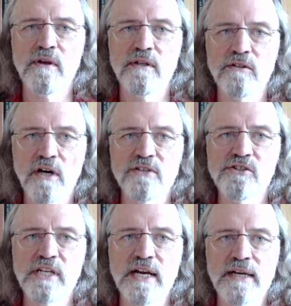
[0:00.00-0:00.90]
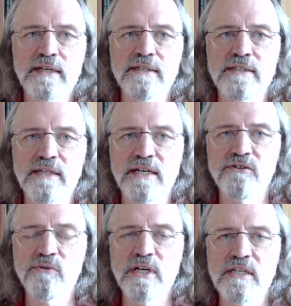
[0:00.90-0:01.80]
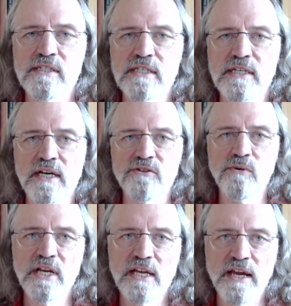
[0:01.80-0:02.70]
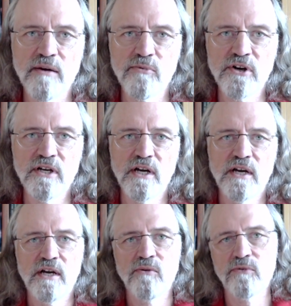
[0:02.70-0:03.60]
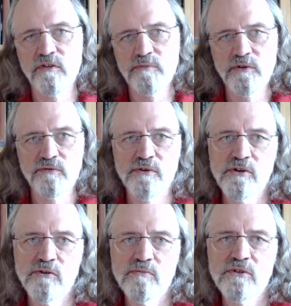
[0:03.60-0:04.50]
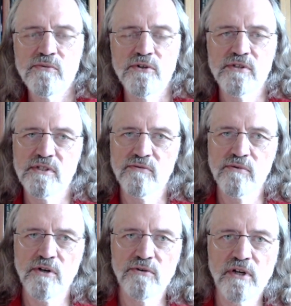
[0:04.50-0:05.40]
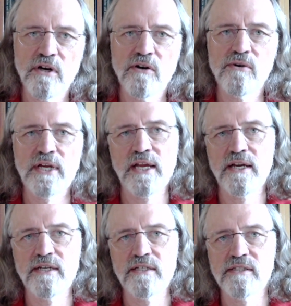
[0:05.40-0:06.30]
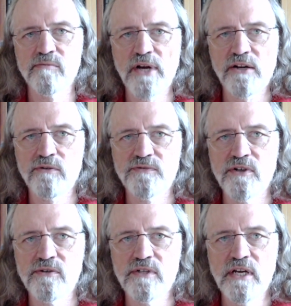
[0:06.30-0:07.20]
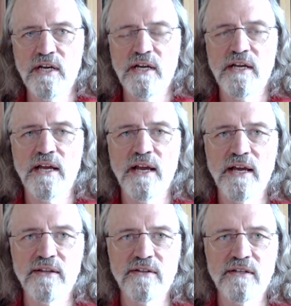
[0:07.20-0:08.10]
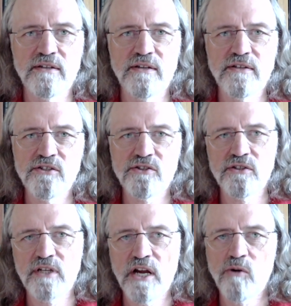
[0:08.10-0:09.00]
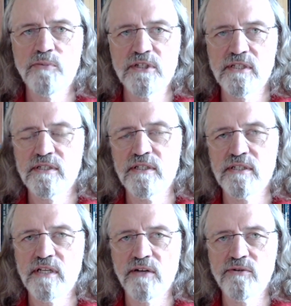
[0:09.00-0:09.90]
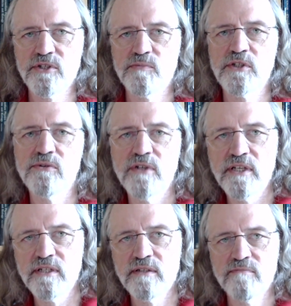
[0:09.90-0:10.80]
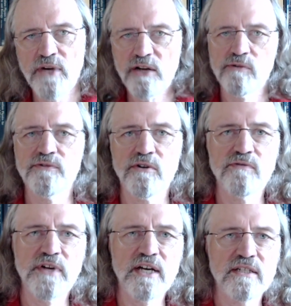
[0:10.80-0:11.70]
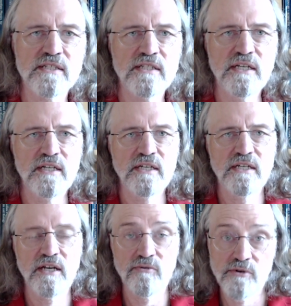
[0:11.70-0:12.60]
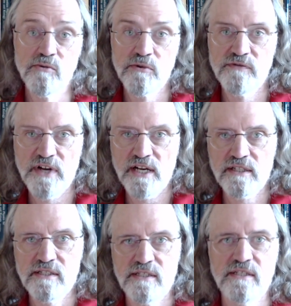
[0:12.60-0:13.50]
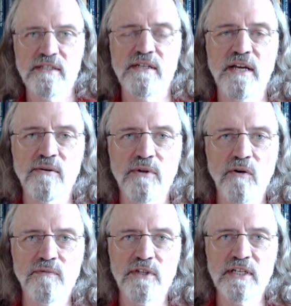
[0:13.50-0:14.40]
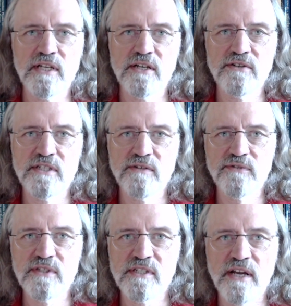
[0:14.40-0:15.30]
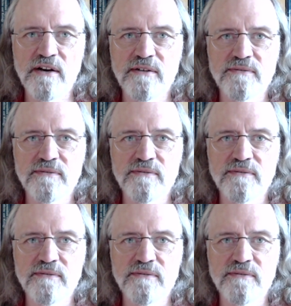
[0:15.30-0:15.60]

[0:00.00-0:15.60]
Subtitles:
Logitech 920 C920 camera. We've moved rooms. We're using the Rode Go again as the microphone, and this should help us distinguish between microphone effects and room effects, and we'll hopefully hear a difference there.